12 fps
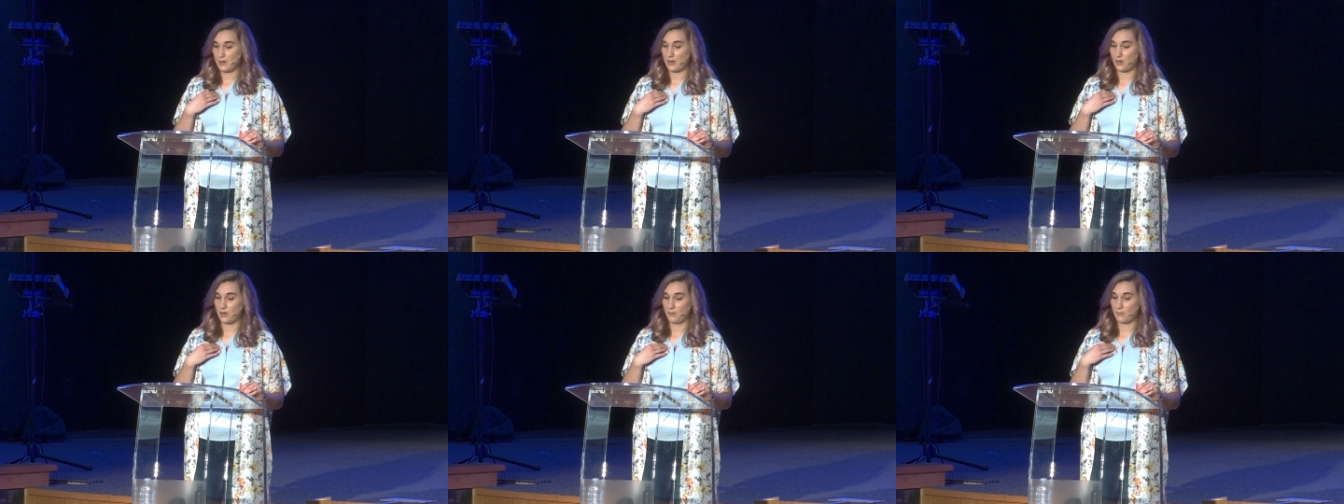
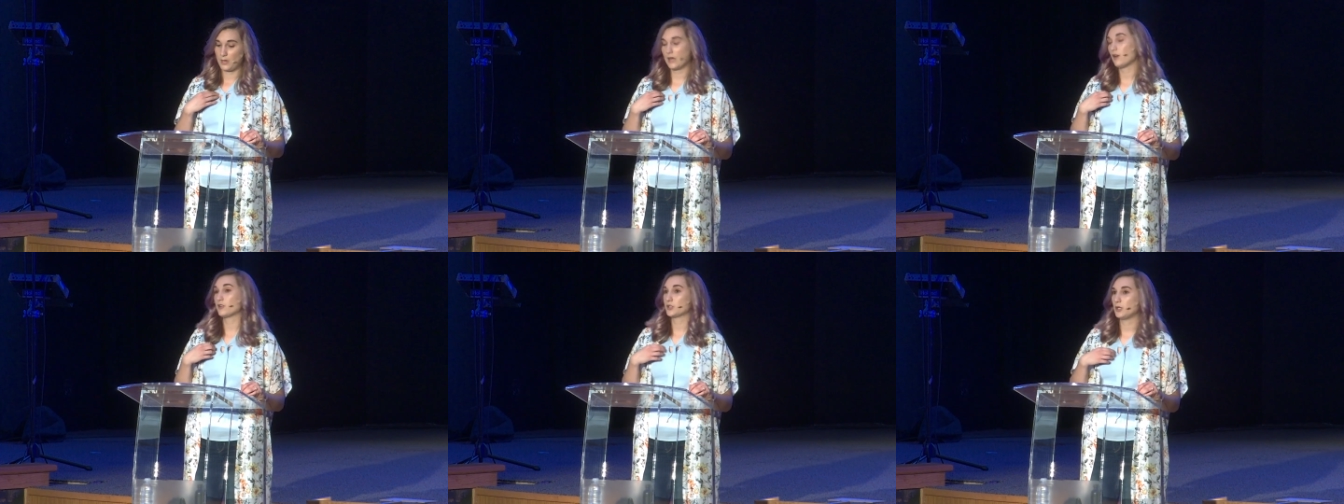Um,
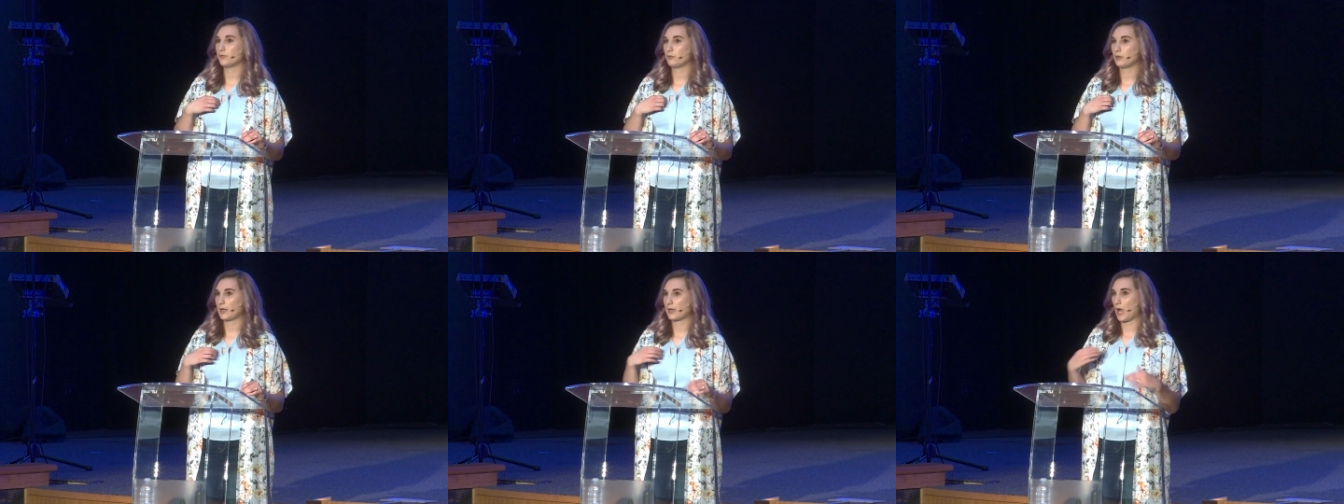and also if
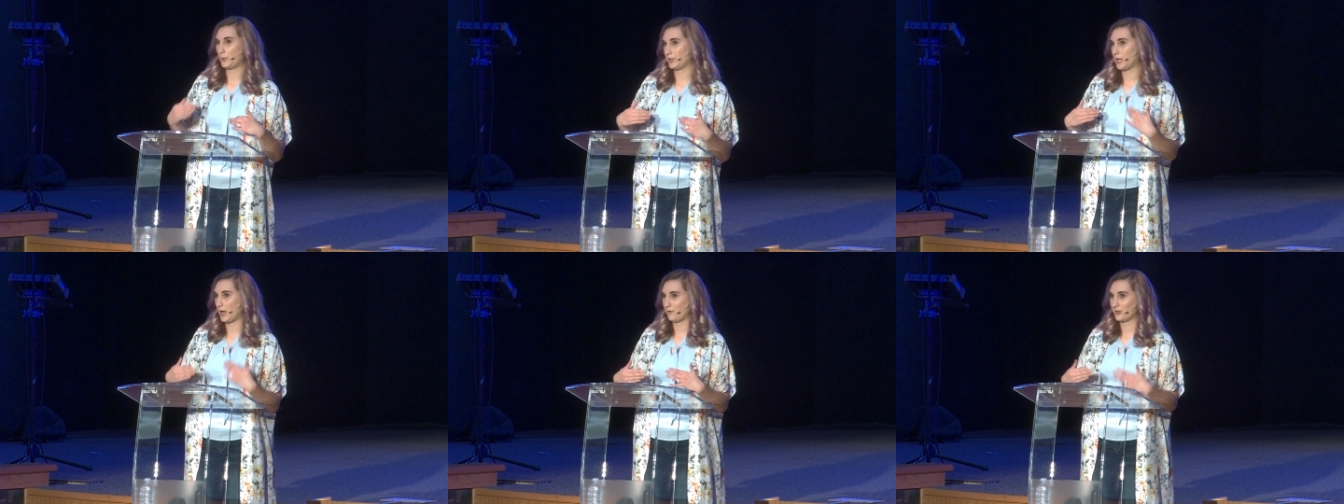we like
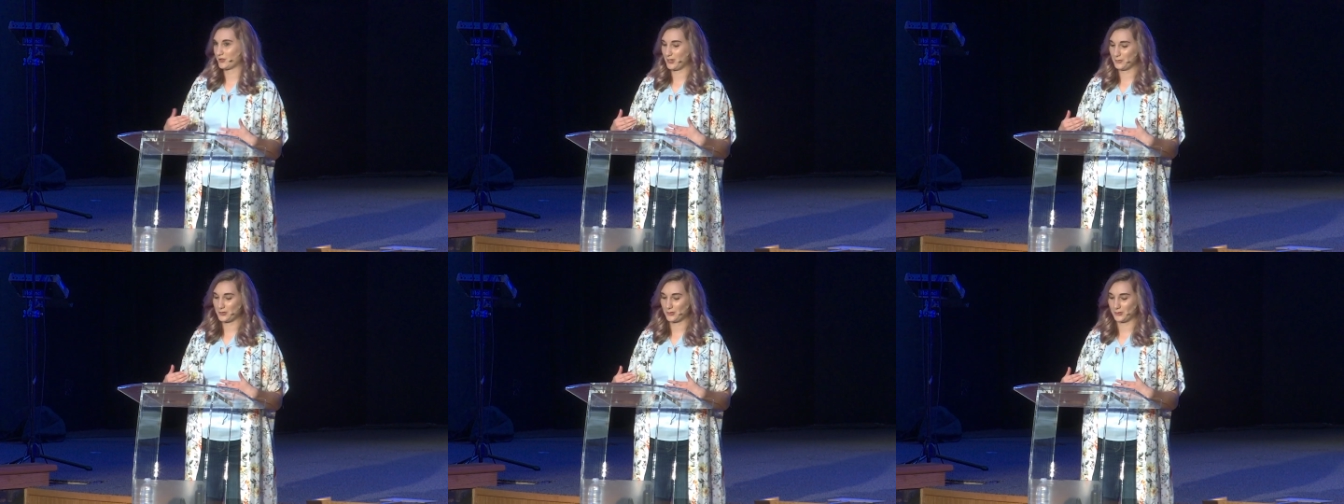happened to have the
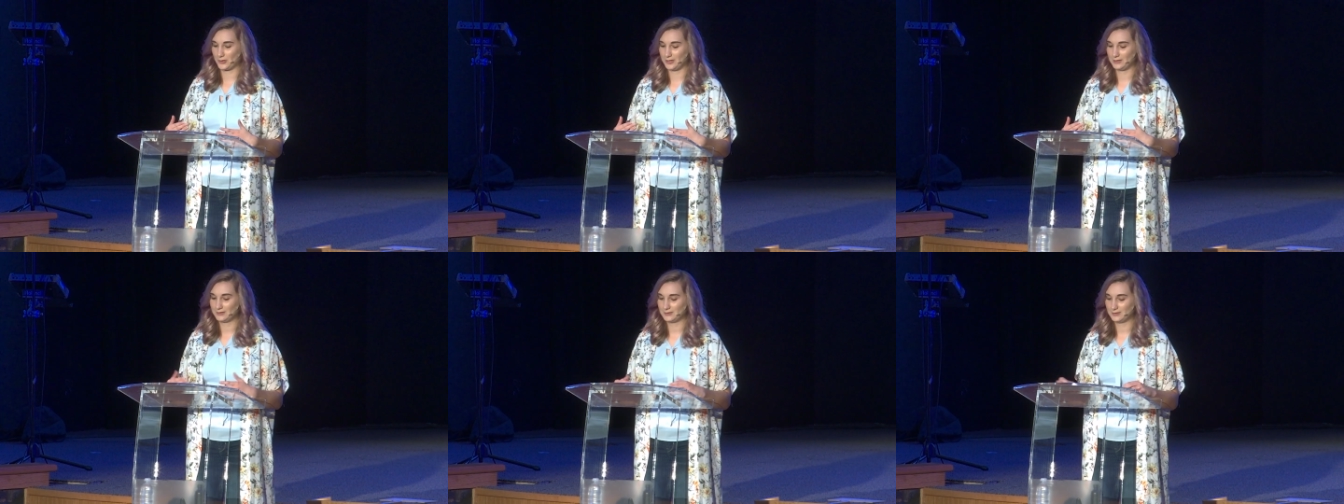same
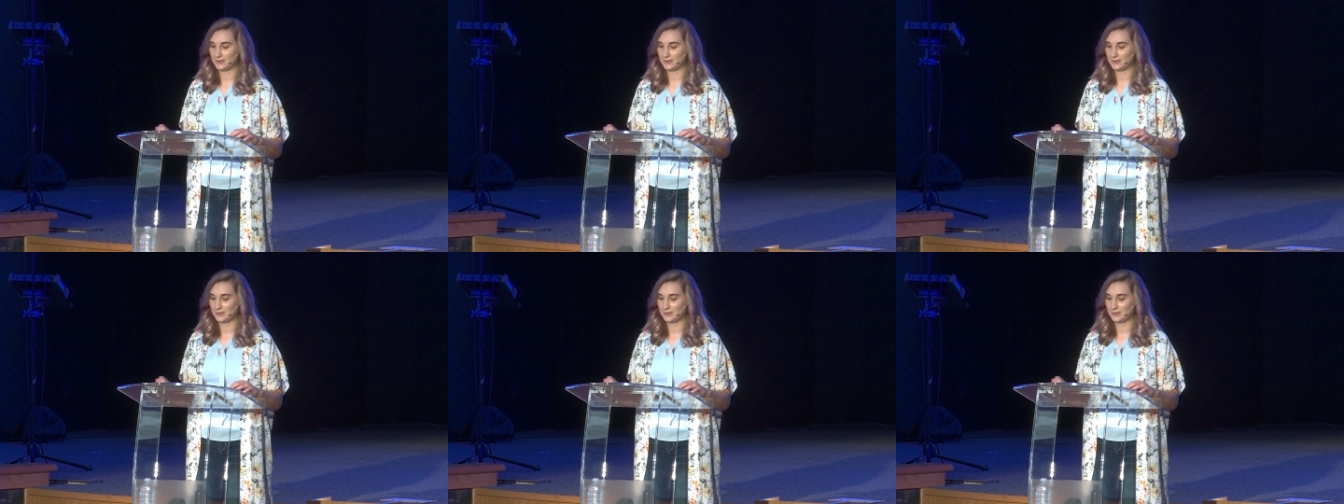story.